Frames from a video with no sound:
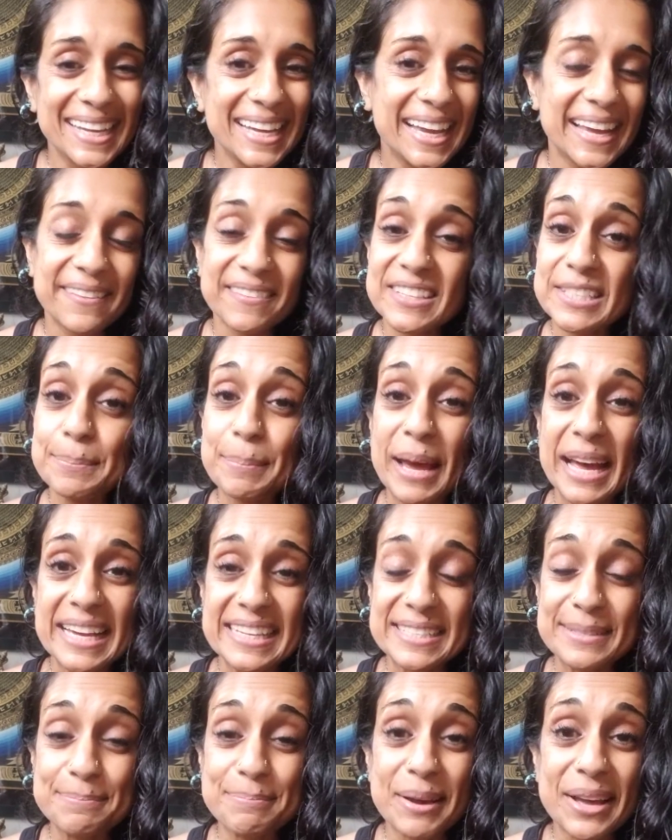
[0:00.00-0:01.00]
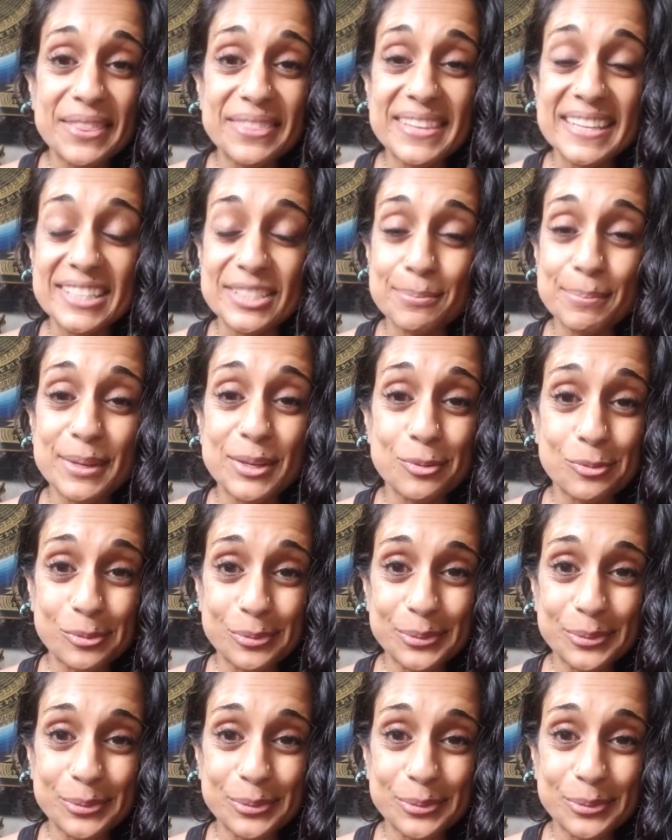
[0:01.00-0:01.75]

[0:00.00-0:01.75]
And this past month has been